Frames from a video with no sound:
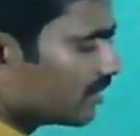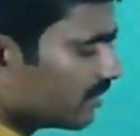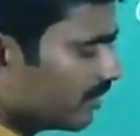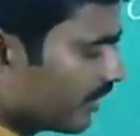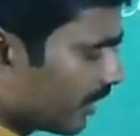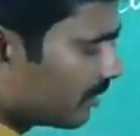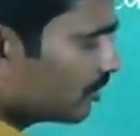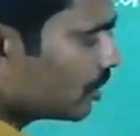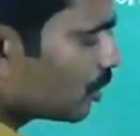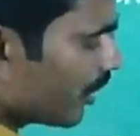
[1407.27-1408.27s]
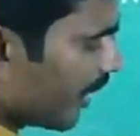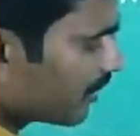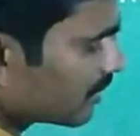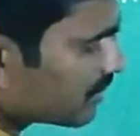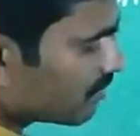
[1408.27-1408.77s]
then two
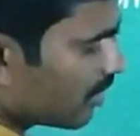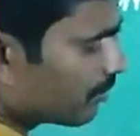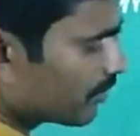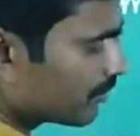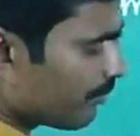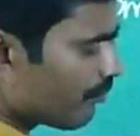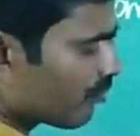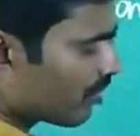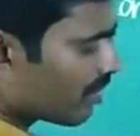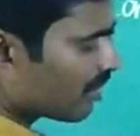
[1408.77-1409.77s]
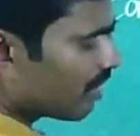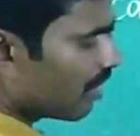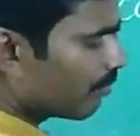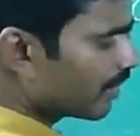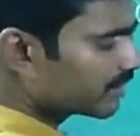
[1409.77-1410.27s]
angles formed
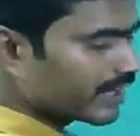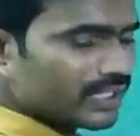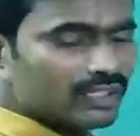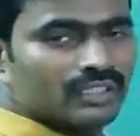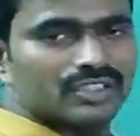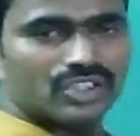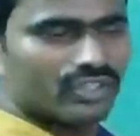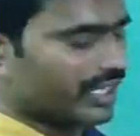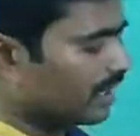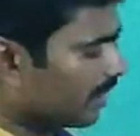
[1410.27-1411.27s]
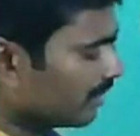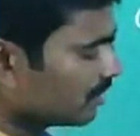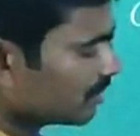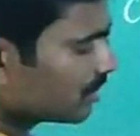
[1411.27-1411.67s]
upon the straight line.